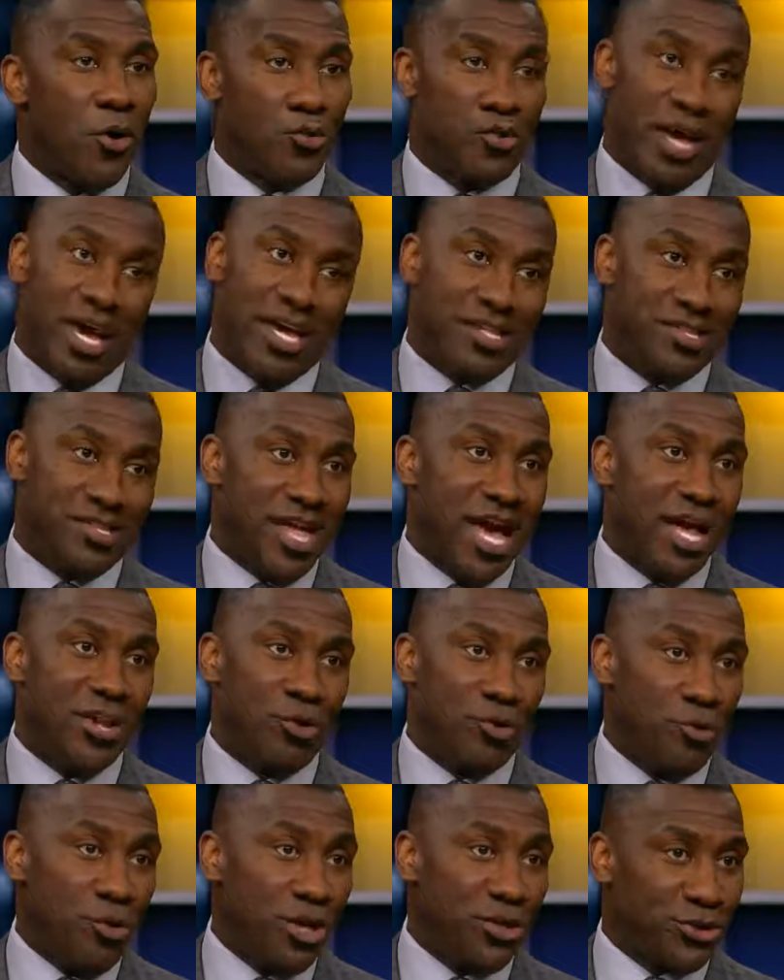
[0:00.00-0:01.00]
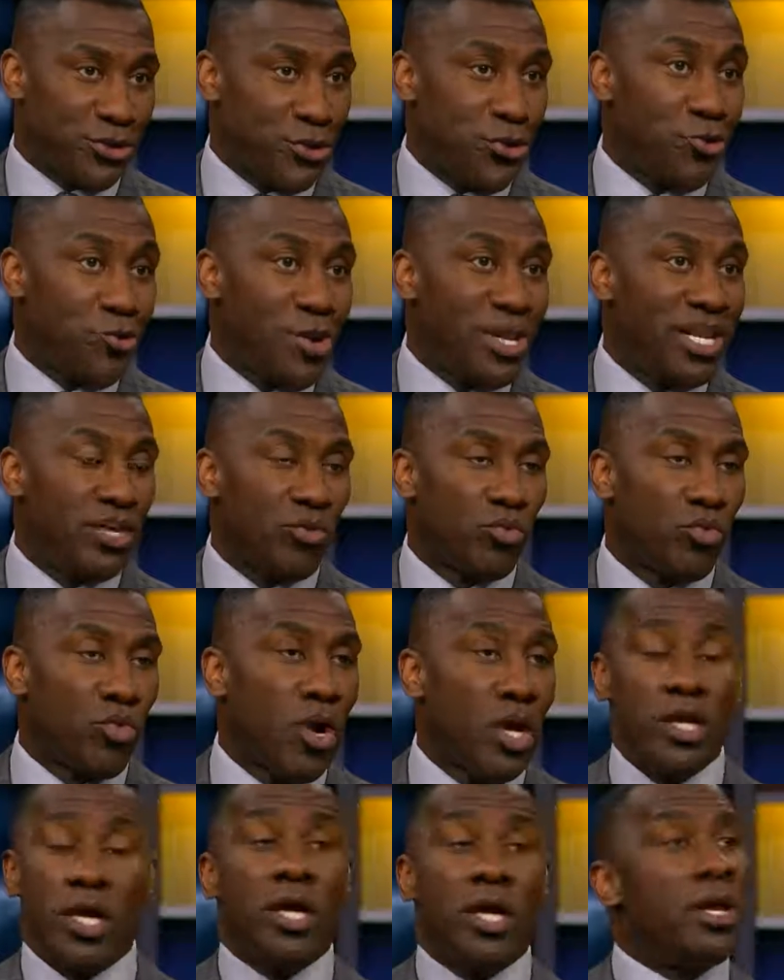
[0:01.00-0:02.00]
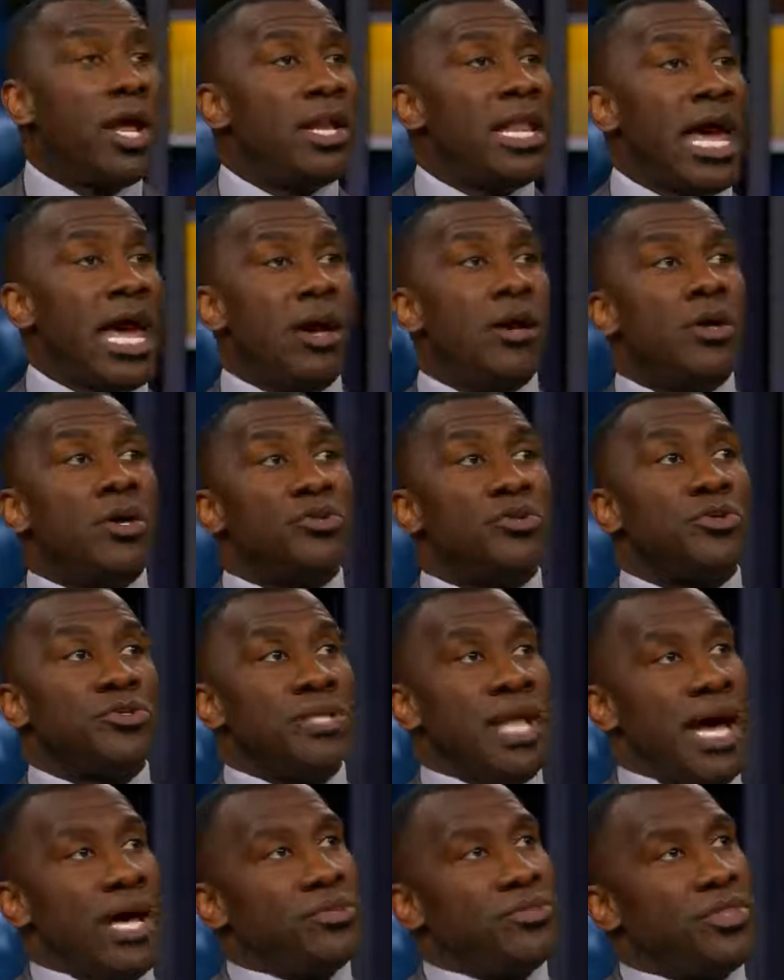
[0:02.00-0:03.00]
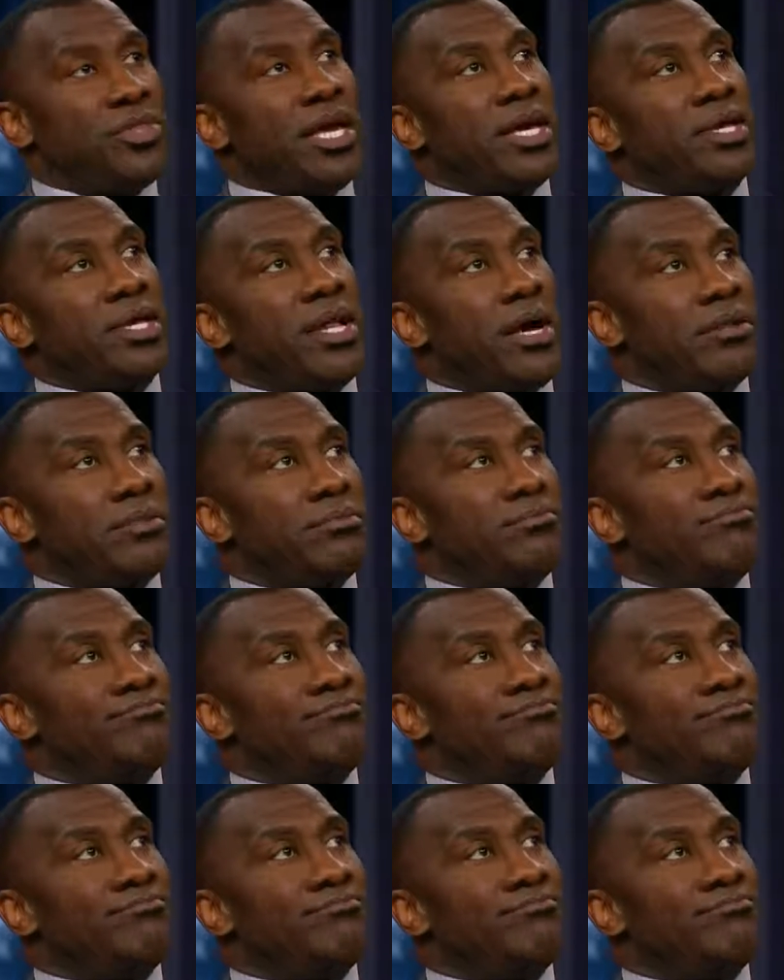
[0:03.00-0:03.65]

Or is that the risk you're really run? Now they could.